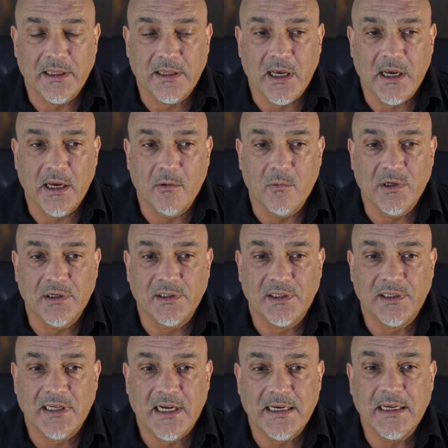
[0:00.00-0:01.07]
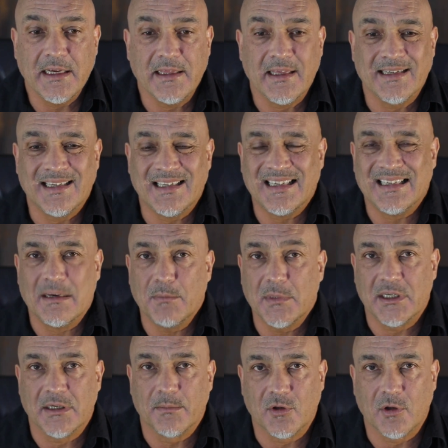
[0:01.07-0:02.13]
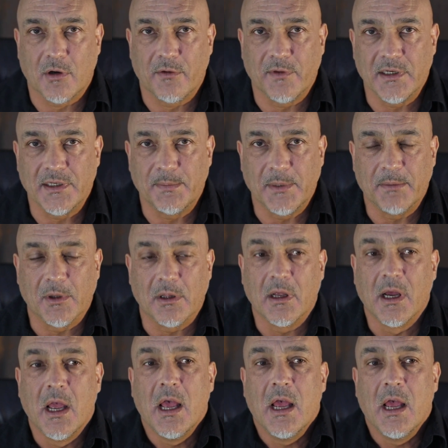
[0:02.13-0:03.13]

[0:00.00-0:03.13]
and they were studying the symptoms of these people.